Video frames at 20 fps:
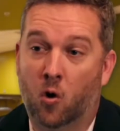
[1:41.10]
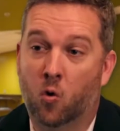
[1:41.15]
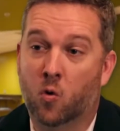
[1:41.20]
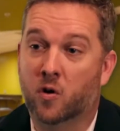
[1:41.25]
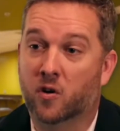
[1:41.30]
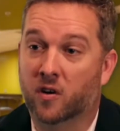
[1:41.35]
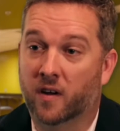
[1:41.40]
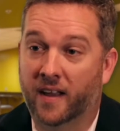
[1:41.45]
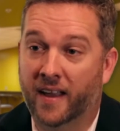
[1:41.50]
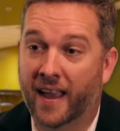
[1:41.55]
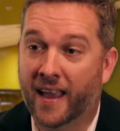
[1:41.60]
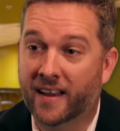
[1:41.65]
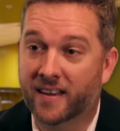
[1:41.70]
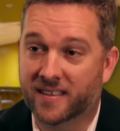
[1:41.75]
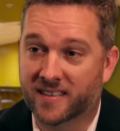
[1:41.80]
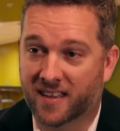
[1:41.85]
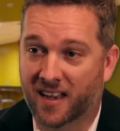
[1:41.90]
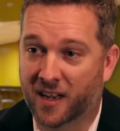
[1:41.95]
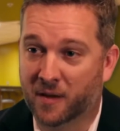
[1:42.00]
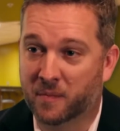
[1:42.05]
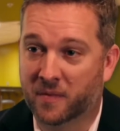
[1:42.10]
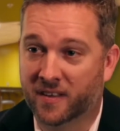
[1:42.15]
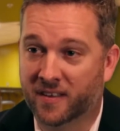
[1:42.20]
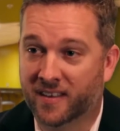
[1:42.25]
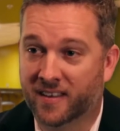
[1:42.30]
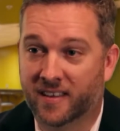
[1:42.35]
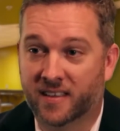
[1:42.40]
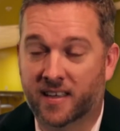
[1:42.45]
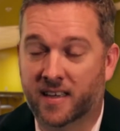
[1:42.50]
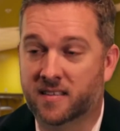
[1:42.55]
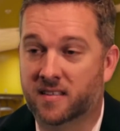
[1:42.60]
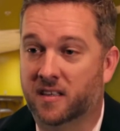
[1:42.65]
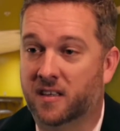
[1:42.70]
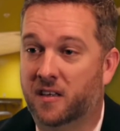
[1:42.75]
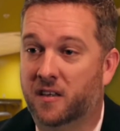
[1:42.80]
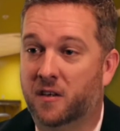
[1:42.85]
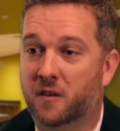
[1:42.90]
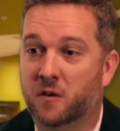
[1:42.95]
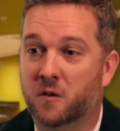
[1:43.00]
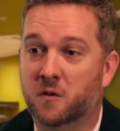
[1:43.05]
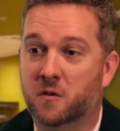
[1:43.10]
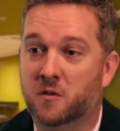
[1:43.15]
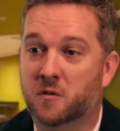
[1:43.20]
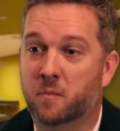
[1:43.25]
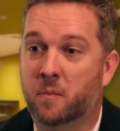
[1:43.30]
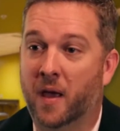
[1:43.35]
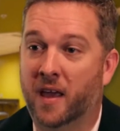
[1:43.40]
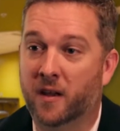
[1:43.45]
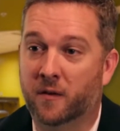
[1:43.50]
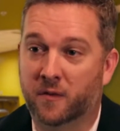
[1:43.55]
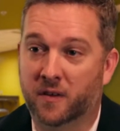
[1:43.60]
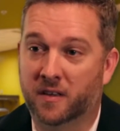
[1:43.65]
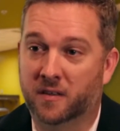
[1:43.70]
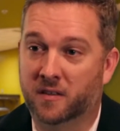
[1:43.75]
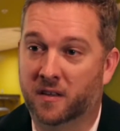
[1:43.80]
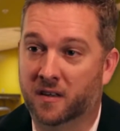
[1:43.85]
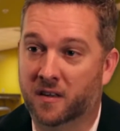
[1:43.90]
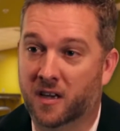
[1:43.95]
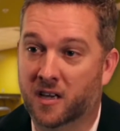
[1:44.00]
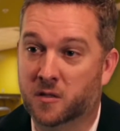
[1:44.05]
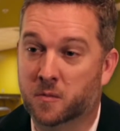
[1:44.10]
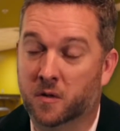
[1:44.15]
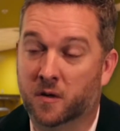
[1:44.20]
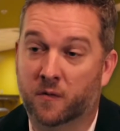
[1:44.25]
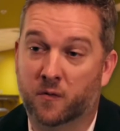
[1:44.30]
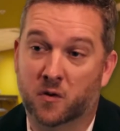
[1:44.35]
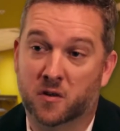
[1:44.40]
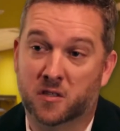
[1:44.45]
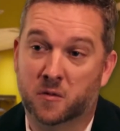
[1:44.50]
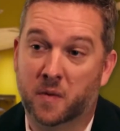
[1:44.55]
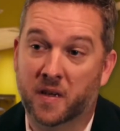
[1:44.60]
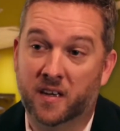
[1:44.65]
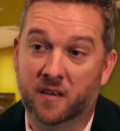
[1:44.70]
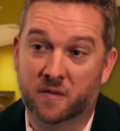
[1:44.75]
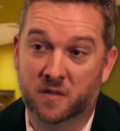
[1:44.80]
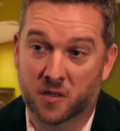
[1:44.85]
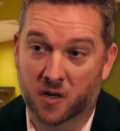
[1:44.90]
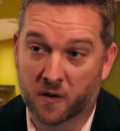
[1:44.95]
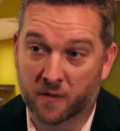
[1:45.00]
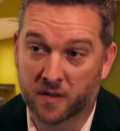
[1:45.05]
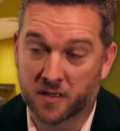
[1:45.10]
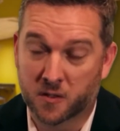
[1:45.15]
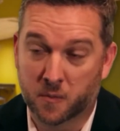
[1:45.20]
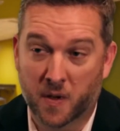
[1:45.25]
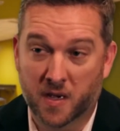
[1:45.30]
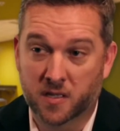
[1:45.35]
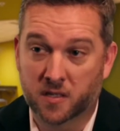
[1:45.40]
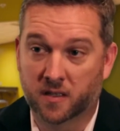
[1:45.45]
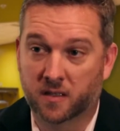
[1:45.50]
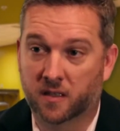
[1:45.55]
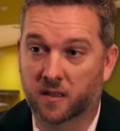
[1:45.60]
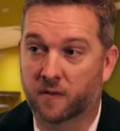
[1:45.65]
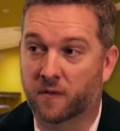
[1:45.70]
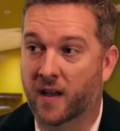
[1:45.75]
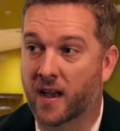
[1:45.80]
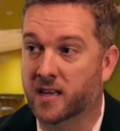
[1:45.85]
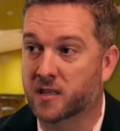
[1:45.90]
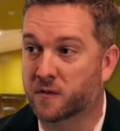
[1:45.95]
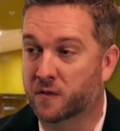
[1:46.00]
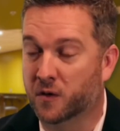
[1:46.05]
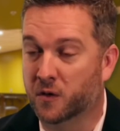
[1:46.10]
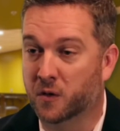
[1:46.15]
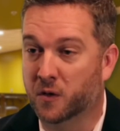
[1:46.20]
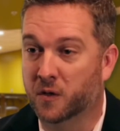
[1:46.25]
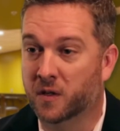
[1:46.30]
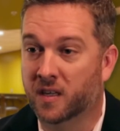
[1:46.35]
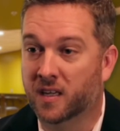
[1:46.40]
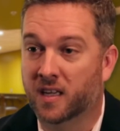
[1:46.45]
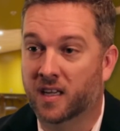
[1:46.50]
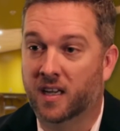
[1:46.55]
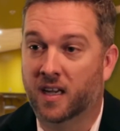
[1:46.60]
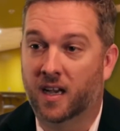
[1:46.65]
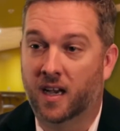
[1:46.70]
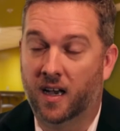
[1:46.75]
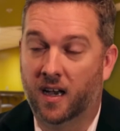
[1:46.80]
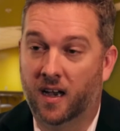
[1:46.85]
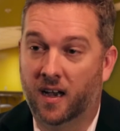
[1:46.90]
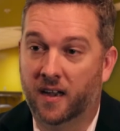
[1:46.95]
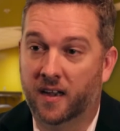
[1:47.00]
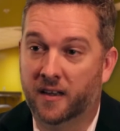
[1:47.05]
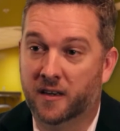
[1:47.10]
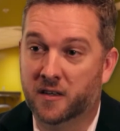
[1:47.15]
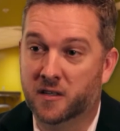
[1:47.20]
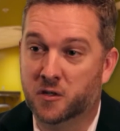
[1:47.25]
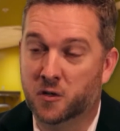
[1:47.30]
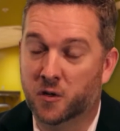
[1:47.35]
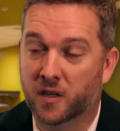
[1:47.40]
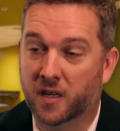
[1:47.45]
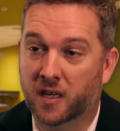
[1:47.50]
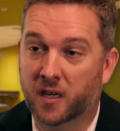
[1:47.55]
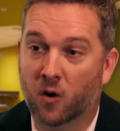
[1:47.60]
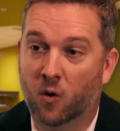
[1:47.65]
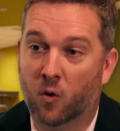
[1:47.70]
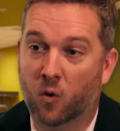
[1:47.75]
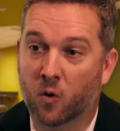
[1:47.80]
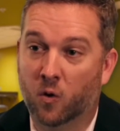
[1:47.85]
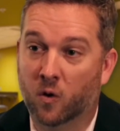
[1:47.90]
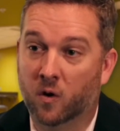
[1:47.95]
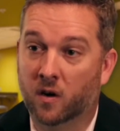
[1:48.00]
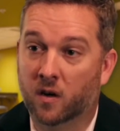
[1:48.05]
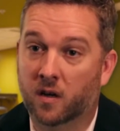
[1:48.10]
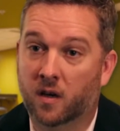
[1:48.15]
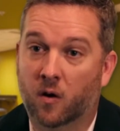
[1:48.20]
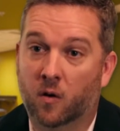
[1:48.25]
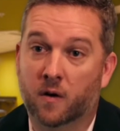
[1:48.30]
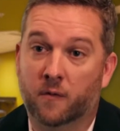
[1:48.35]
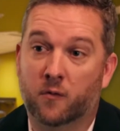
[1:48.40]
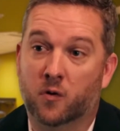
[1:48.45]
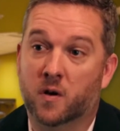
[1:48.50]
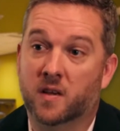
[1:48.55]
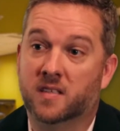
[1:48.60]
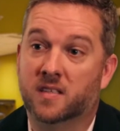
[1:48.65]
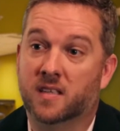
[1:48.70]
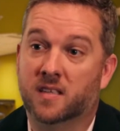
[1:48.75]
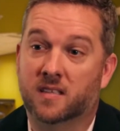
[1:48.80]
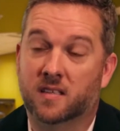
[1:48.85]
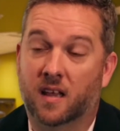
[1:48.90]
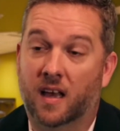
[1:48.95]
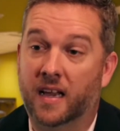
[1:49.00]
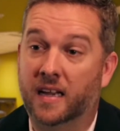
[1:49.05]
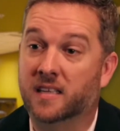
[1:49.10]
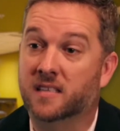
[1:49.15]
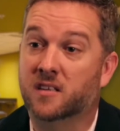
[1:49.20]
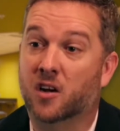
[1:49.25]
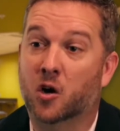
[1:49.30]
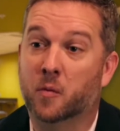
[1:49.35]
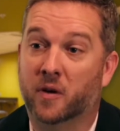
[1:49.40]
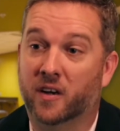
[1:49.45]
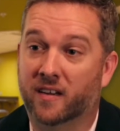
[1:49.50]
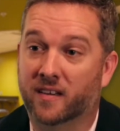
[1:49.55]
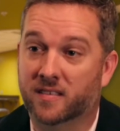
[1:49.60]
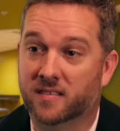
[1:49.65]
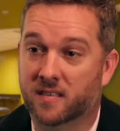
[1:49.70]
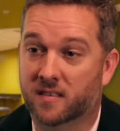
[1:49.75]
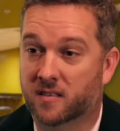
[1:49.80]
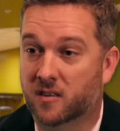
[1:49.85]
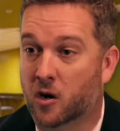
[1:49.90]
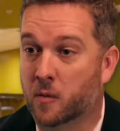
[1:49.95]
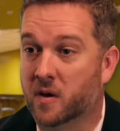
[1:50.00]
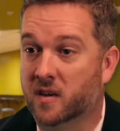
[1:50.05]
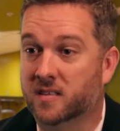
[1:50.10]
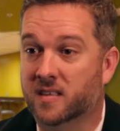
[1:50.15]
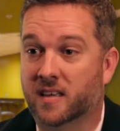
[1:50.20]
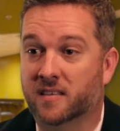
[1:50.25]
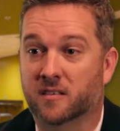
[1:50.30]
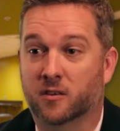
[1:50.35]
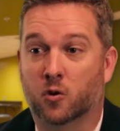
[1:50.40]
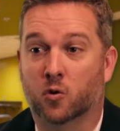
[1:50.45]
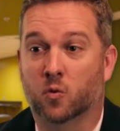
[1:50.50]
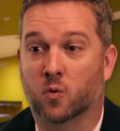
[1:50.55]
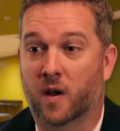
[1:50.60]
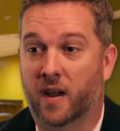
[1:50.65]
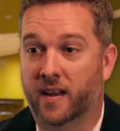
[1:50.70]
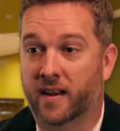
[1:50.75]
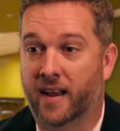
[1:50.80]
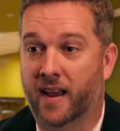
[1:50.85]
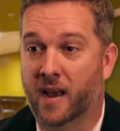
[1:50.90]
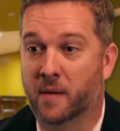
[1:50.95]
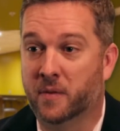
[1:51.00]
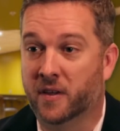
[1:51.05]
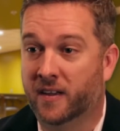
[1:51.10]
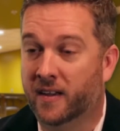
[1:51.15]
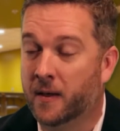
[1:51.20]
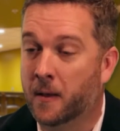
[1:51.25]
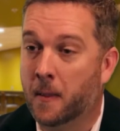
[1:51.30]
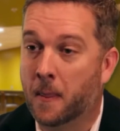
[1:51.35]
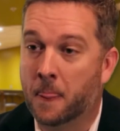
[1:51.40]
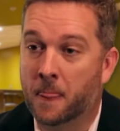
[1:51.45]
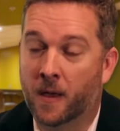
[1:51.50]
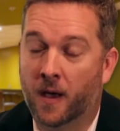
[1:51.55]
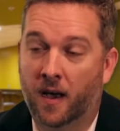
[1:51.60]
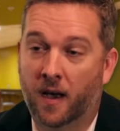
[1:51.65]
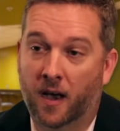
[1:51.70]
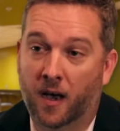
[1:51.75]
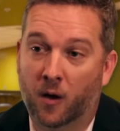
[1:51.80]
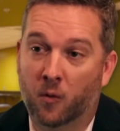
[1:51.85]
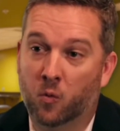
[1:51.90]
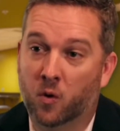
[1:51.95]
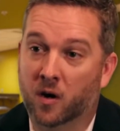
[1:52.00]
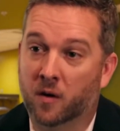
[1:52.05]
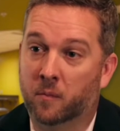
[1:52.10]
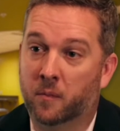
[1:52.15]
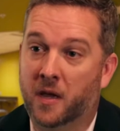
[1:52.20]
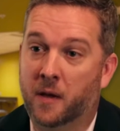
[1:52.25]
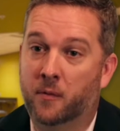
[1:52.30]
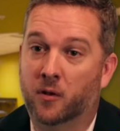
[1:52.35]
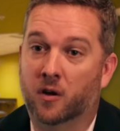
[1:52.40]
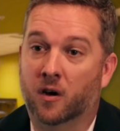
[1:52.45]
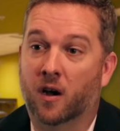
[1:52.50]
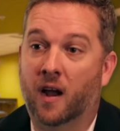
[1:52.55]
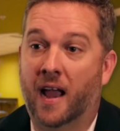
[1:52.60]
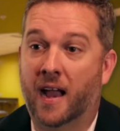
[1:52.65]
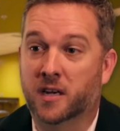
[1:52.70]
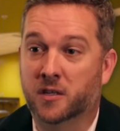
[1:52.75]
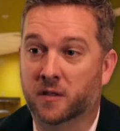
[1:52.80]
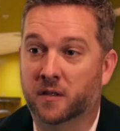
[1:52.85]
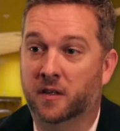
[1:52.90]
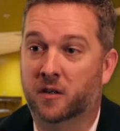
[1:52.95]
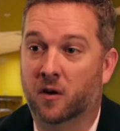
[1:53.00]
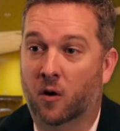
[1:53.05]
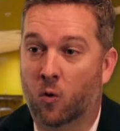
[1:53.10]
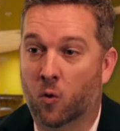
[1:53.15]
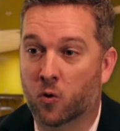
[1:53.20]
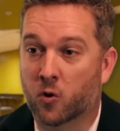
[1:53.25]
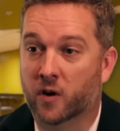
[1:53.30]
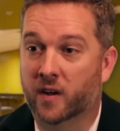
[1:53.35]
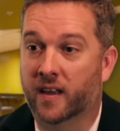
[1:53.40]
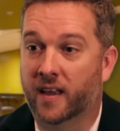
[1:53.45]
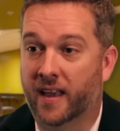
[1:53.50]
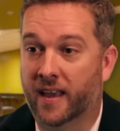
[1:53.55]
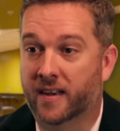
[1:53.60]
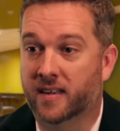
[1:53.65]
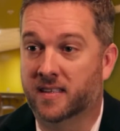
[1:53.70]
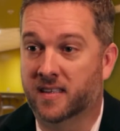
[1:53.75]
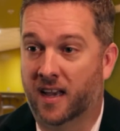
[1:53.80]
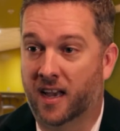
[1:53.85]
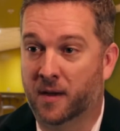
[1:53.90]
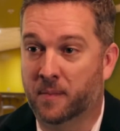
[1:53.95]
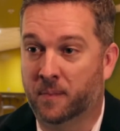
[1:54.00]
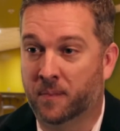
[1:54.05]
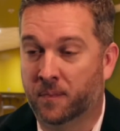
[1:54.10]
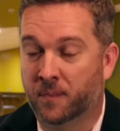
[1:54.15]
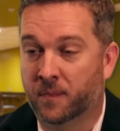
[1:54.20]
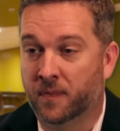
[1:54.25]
order ahead of time. That's a huge benefit to the customer for speed of service, especially in the fast food uh, industry or, or for instance like Starbucks. Starbucks has a great app uh, where people are actually ordering ahead of time